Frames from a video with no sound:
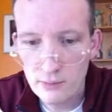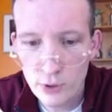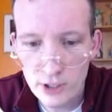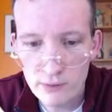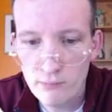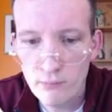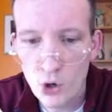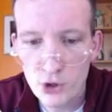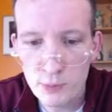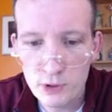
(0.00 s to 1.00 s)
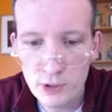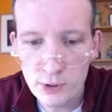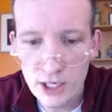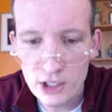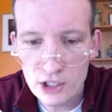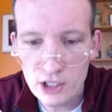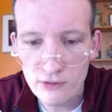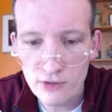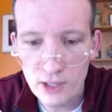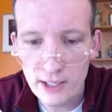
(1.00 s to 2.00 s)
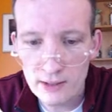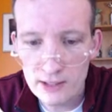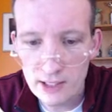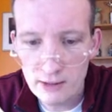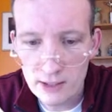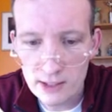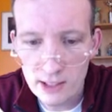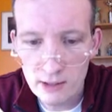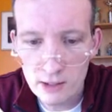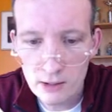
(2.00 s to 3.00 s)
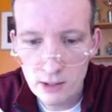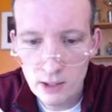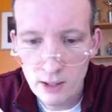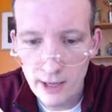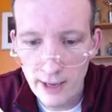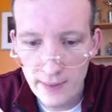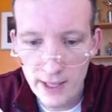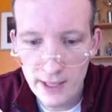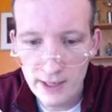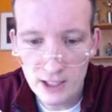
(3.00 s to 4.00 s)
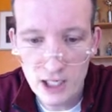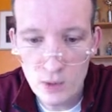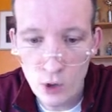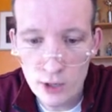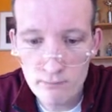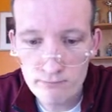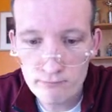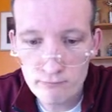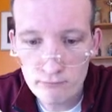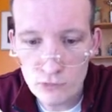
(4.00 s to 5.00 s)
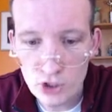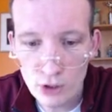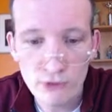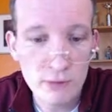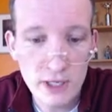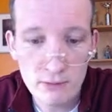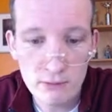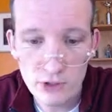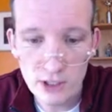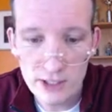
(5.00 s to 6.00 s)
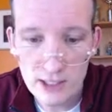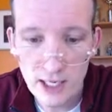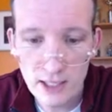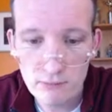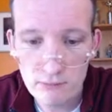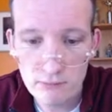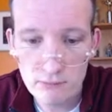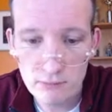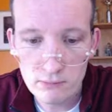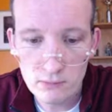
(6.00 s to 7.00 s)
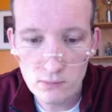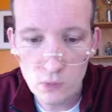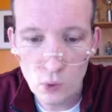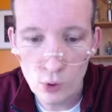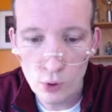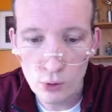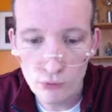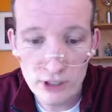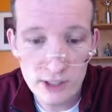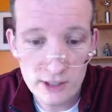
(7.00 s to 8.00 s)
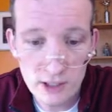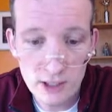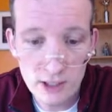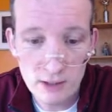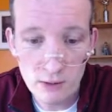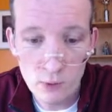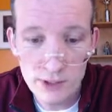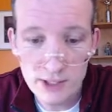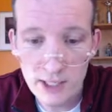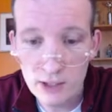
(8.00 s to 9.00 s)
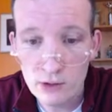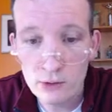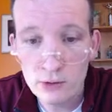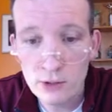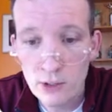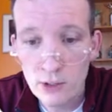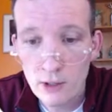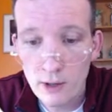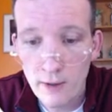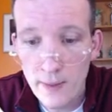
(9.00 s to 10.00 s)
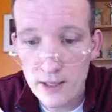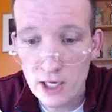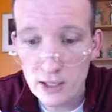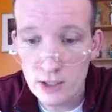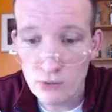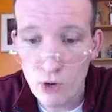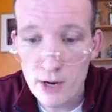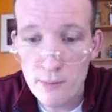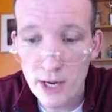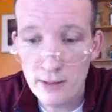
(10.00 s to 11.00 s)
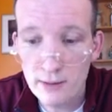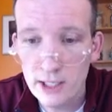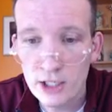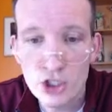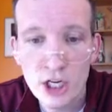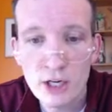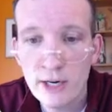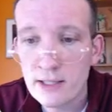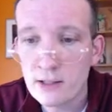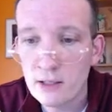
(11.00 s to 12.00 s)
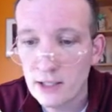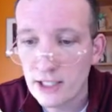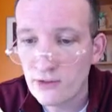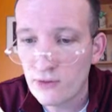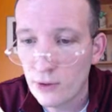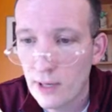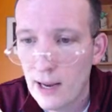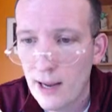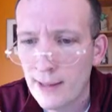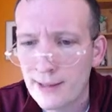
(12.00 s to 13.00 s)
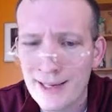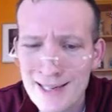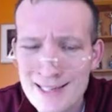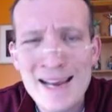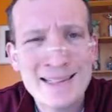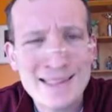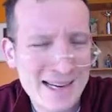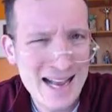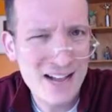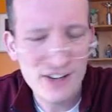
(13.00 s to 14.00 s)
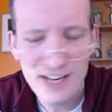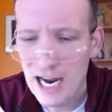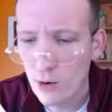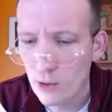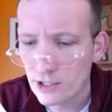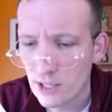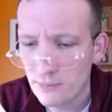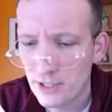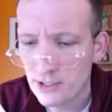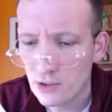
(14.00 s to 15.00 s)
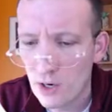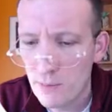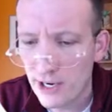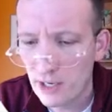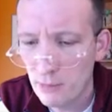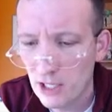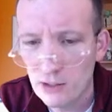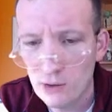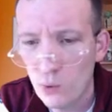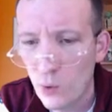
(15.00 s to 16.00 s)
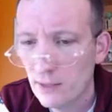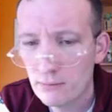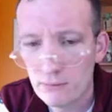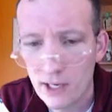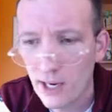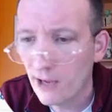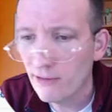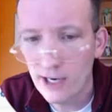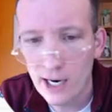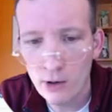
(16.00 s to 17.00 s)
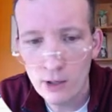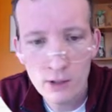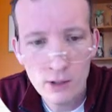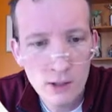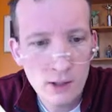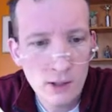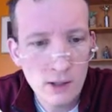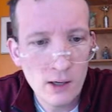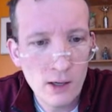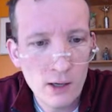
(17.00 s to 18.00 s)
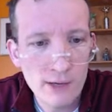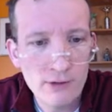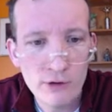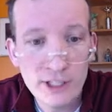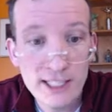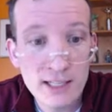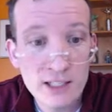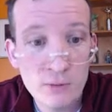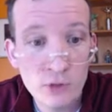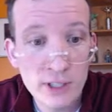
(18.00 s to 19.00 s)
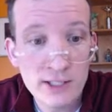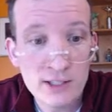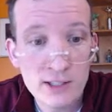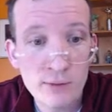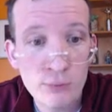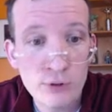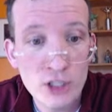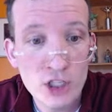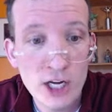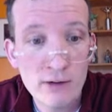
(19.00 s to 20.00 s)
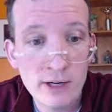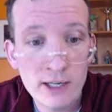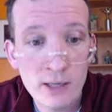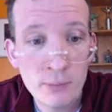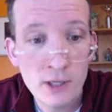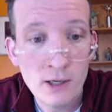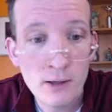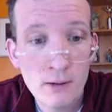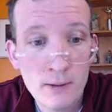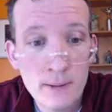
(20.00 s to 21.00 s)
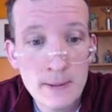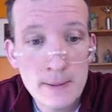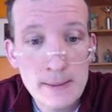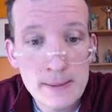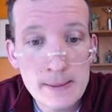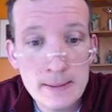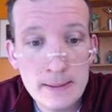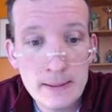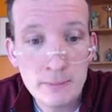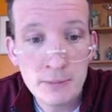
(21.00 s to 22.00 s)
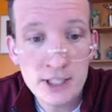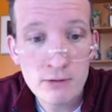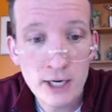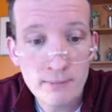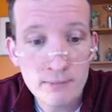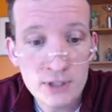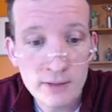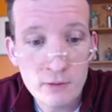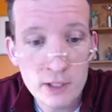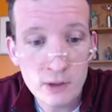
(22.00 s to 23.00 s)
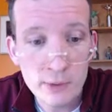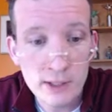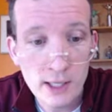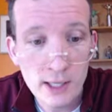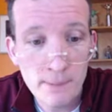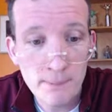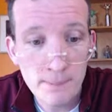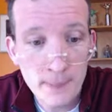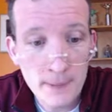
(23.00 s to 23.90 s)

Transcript: Put in multiple locations if you like, etc., etc. And then a keyword. So for me, real estate or realty are ones that I use. And then you hit this run button and it generates a list for you. It can take like a half an hour or something, so I'm not going to make you wait a half an hour. I've already got some lists that are pre-generated up here. But that's great. Saves me a little bit of time.